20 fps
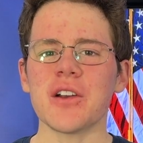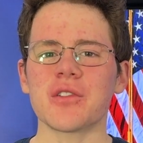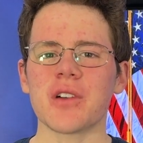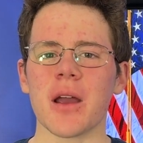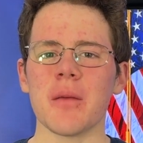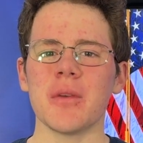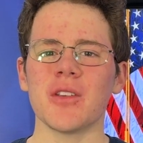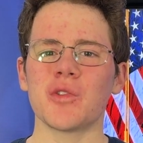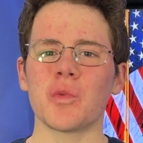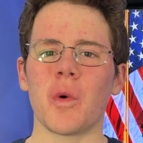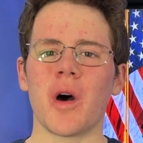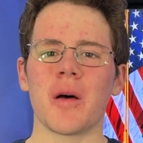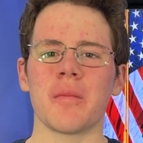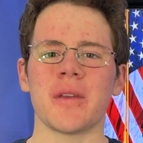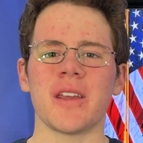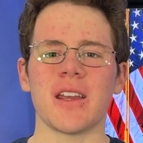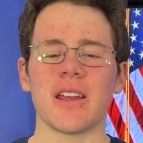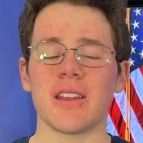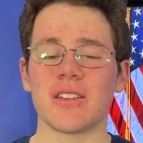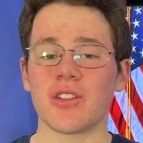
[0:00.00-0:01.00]

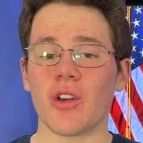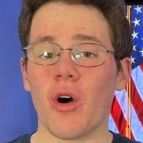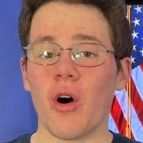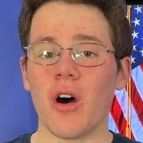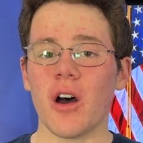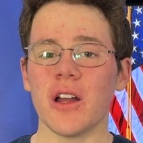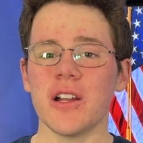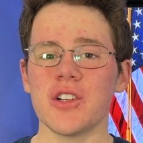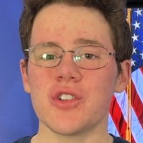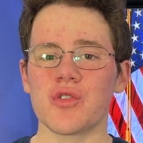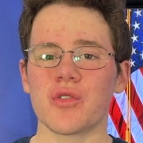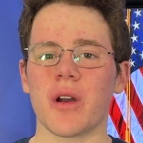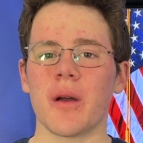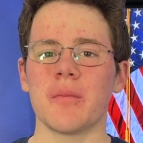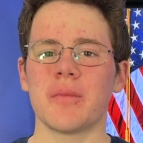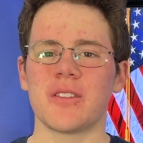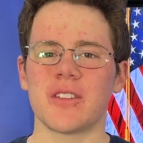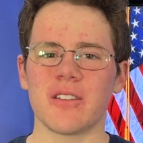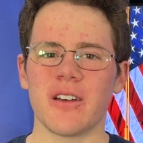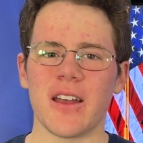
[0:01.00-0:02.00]
Ramaswamy is on
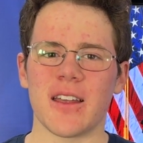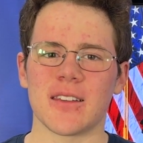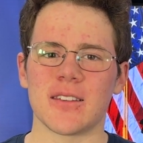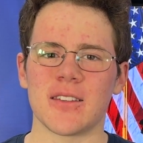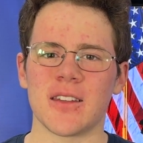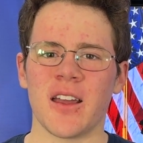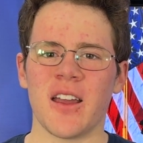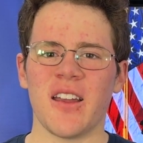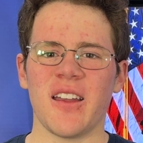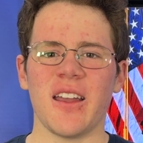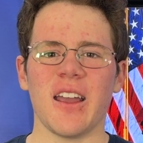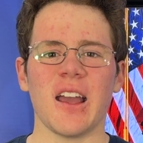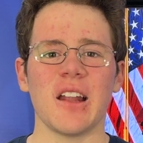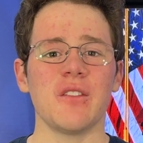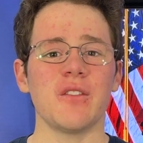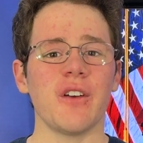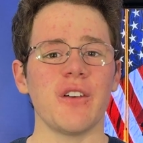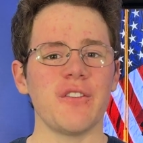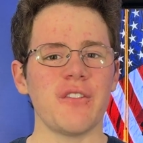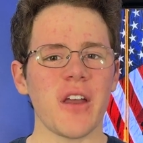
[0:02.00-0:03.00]
Trump's list. And
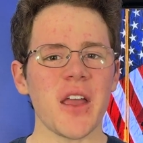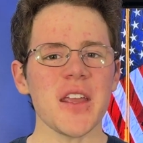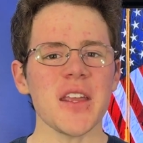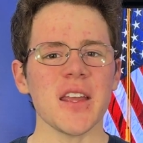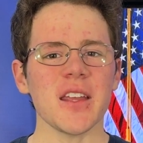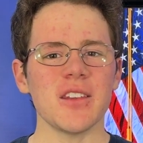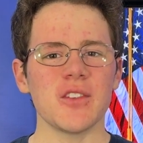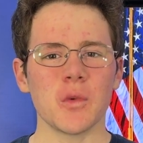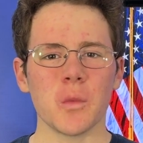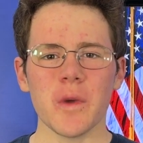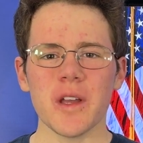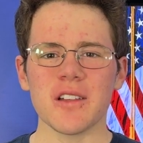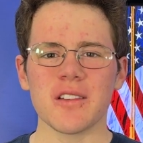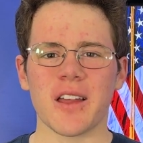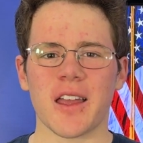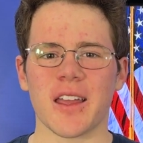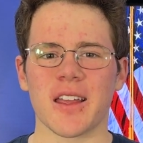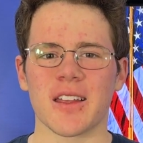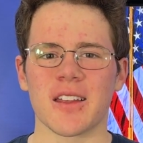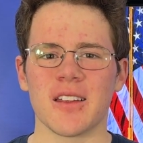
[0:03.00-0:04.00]
Vivek is
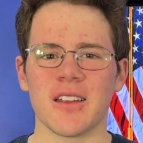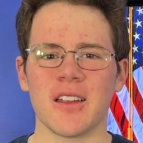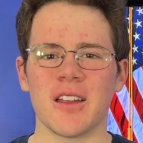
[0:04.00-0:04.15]
willing.